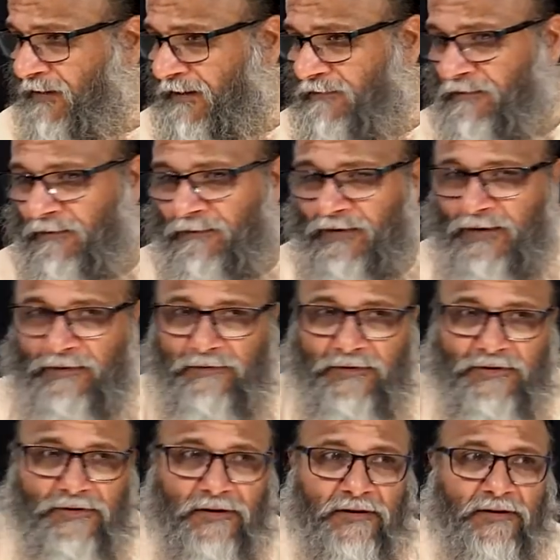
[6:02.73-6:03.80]
wife, sometimes
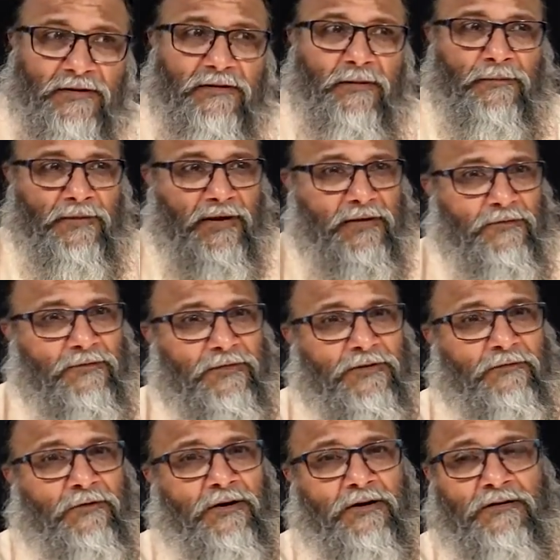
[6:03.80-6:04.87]
with children, sometimes with
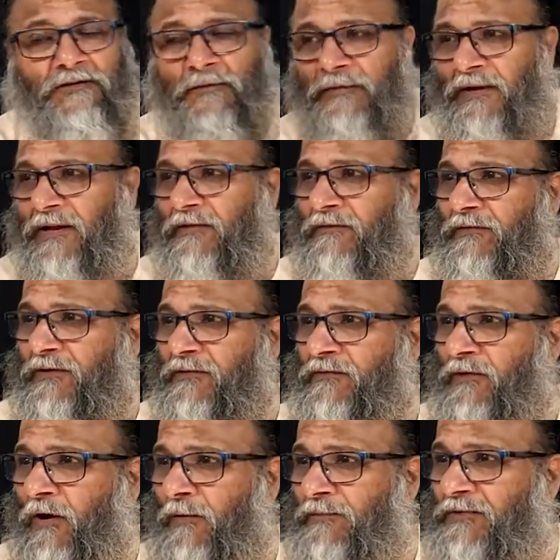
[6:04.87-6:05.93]
work, sometimes with
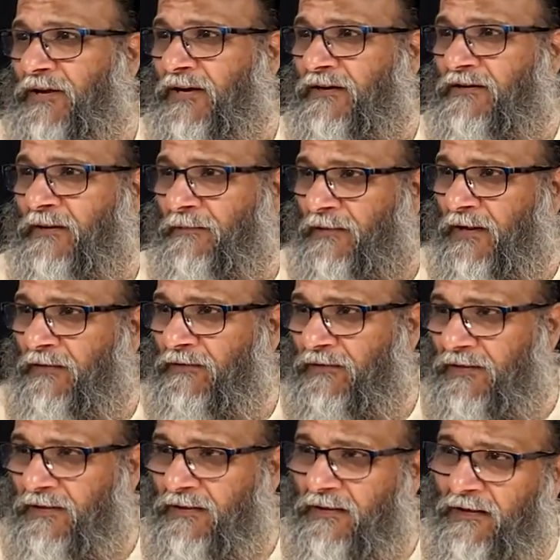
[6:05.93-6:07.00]
objects, sometimes with.